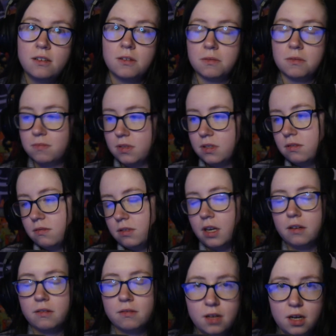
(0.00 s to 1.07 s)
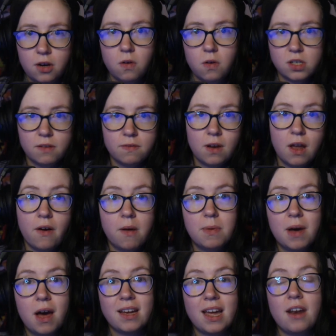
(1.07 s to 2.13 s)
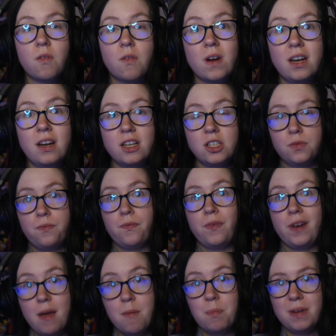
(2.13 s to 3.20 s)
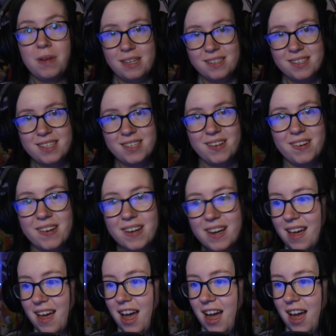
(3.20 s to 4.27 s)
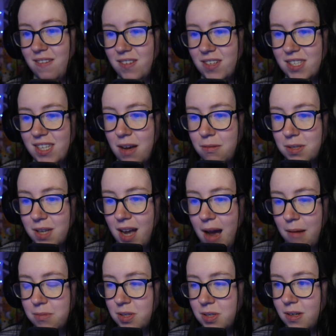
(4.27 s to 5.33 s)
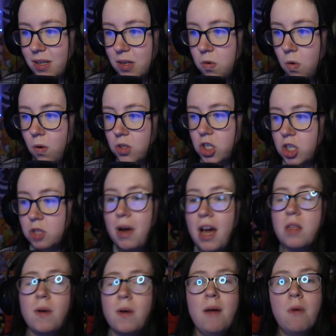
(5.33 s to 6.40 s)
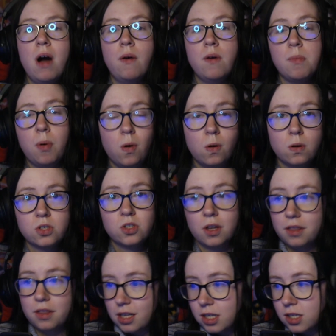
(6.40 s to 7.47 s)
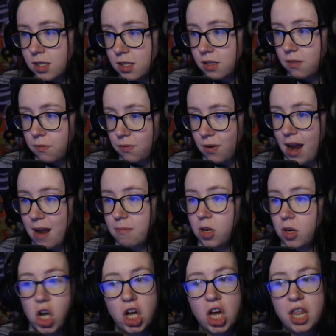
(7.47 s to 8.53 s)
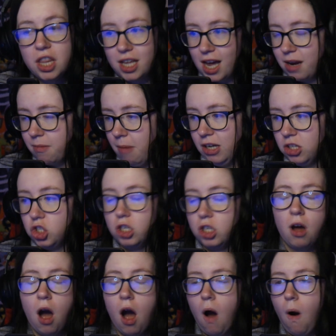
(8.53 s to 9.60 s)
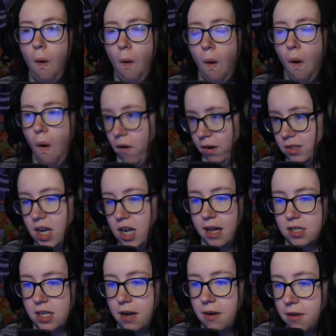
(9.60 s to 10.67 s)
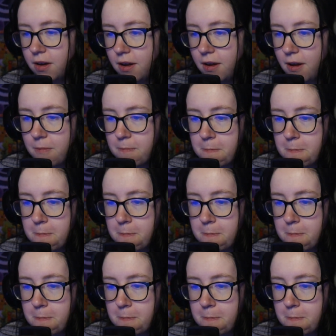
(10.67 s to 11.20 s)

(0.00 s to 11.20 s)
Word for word: or you know, an octave lower. But again, a really nice flip into head voice there was absolutely gorgeous. By the way, while we paused on this frame, look at the animation. Oh, 10 out of 10